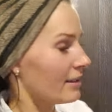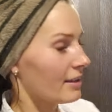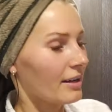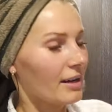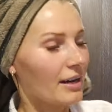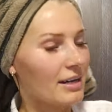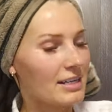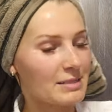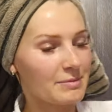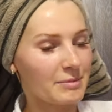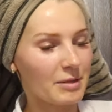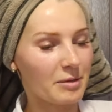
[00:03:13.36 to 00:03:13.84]

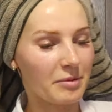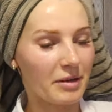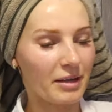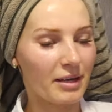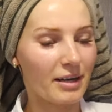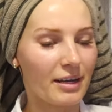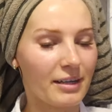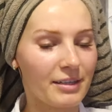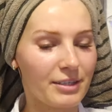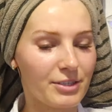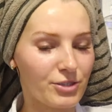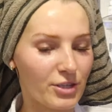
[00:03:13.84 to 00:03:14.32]
Cosmic by
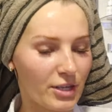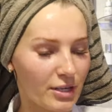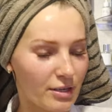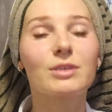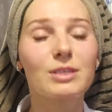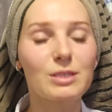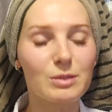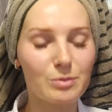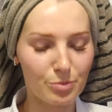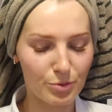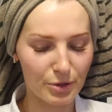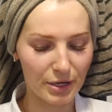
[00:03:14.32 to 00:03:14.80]
Kylie Jenner. The
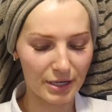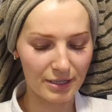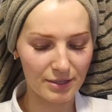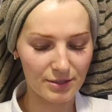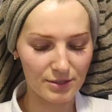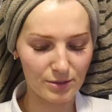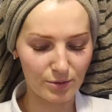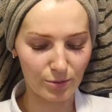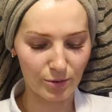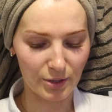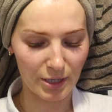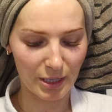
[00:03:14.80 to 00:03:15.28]
spray
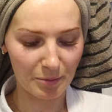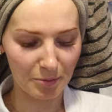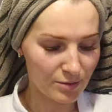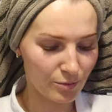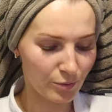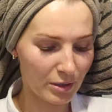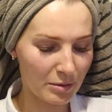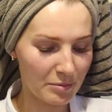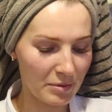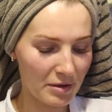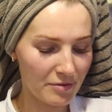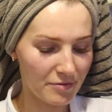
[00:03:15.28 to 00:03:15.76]
doesn't work.
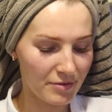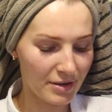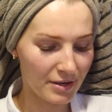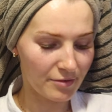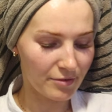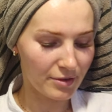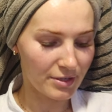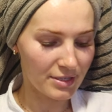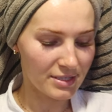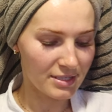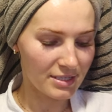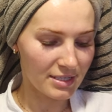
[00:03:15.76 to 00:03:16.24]
One of my
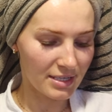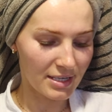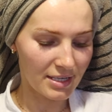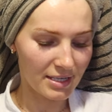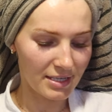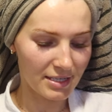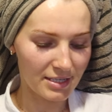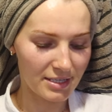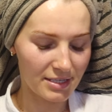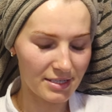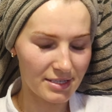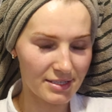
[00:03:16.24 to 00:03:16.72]
favorites
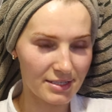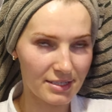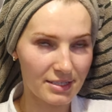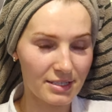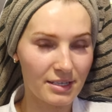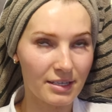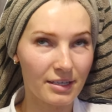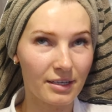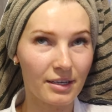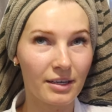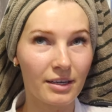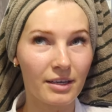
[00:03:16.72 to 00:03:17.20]
is
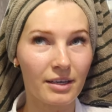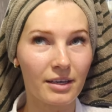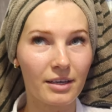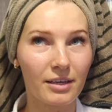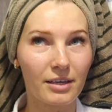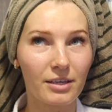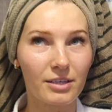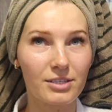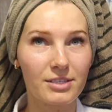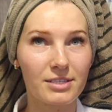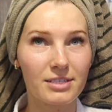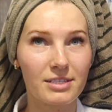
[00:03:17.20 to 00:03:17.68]

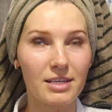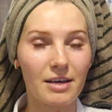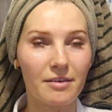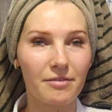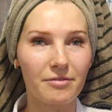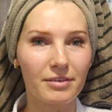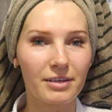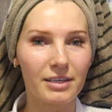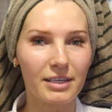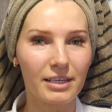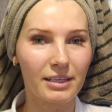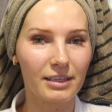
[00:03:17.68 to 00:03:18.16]

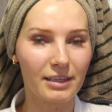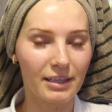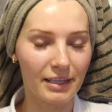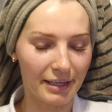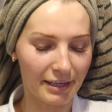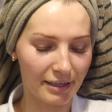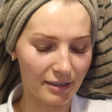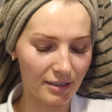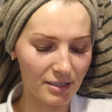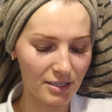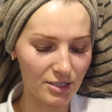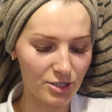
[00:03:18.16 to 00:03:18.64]
Stephanie
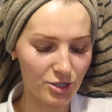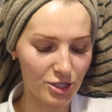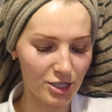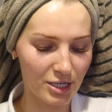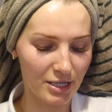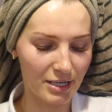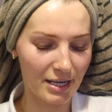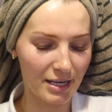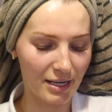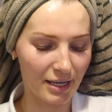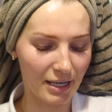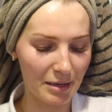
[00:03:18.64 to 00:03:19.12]
Leda.
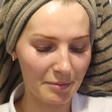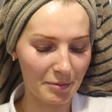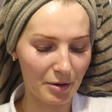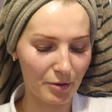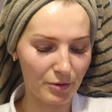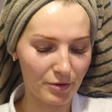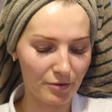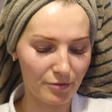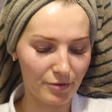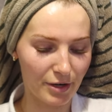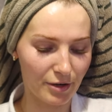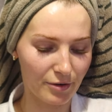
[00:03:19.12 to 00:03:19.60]
She came out
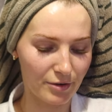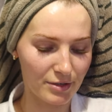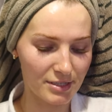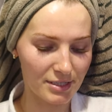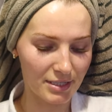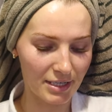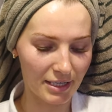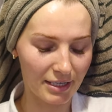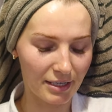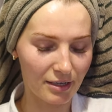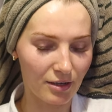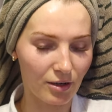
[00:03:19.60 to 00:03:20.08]
with a fragrance
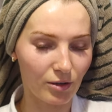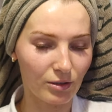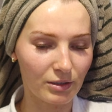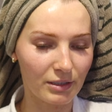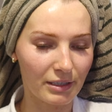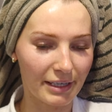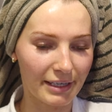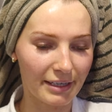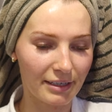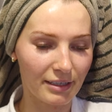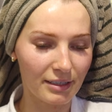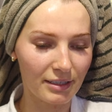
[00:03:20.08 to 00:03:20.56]
line called
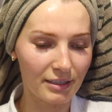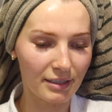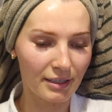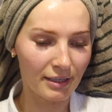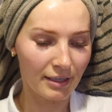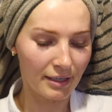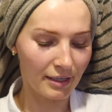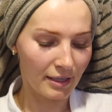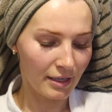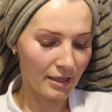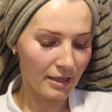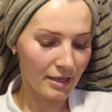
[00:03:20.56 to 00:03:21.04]
Leda
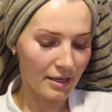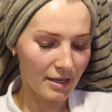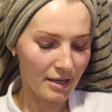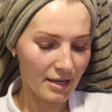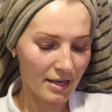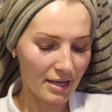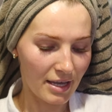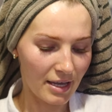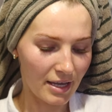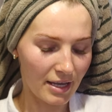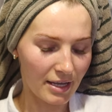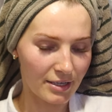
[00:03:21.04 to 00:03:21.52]

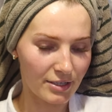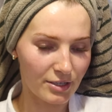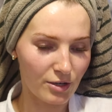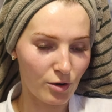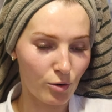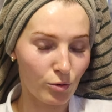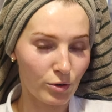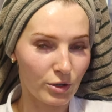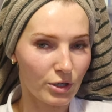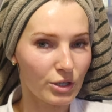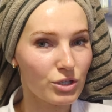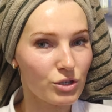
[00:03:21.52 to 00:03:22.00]
and
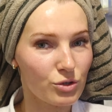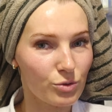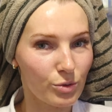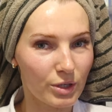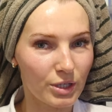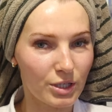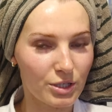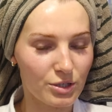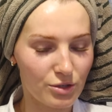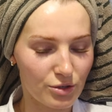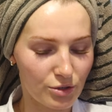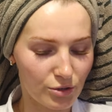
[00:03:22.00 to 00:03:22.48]
Oris
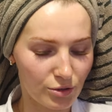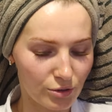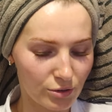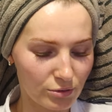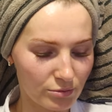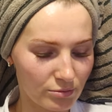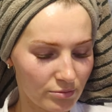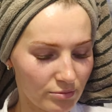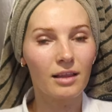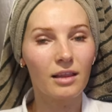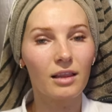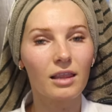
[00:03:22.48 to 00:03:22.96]
22.
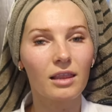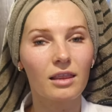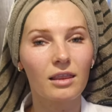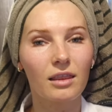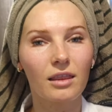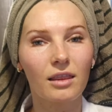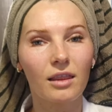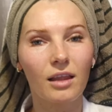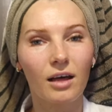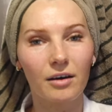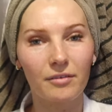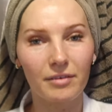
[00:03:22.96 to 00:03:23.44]

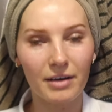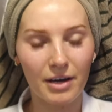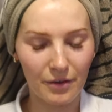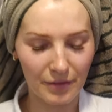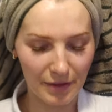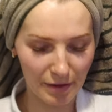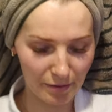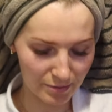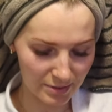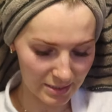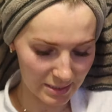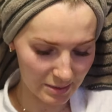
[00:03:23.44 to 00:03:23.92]
Love how
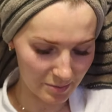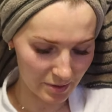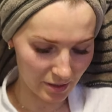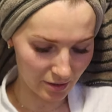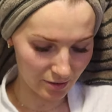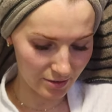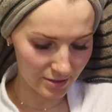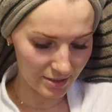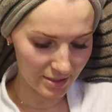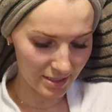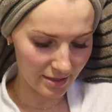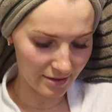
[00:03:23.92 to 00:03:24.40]
that one smells.